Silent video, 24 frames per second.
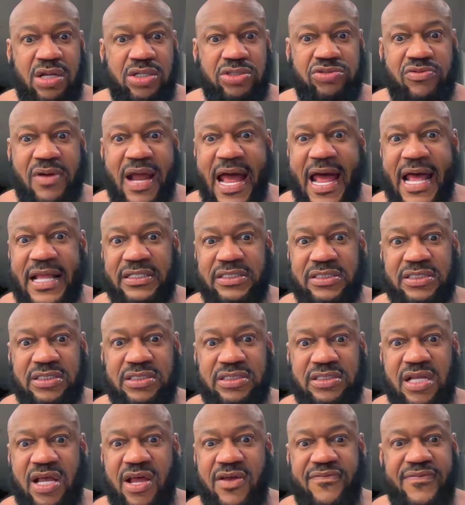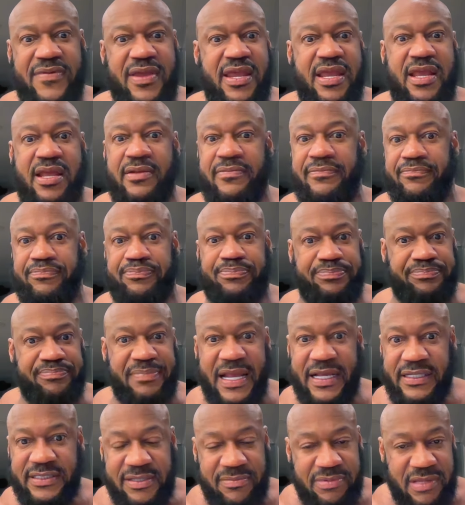dries the stuff and
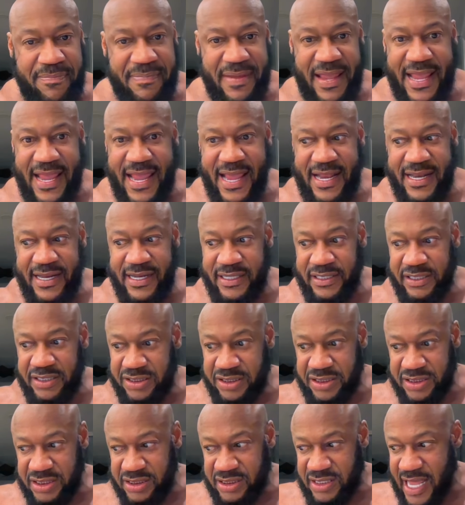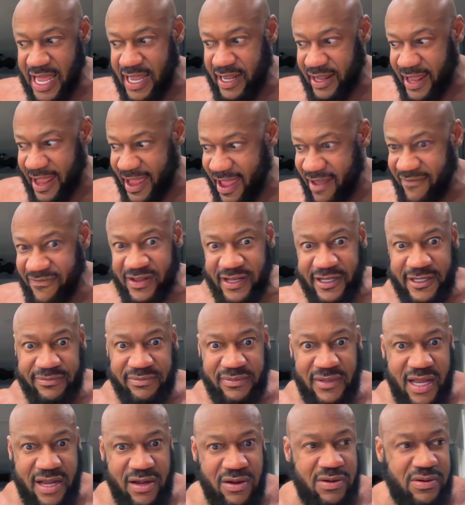makes up the bed, and it's just like heaven.
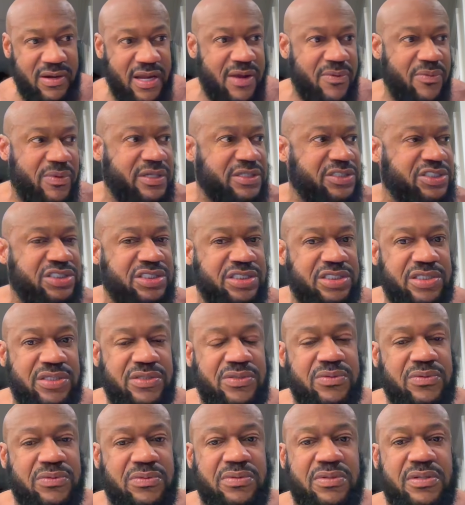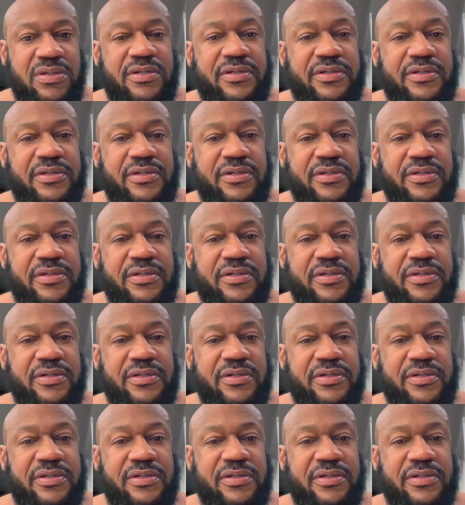I'm like, okay, what does she do?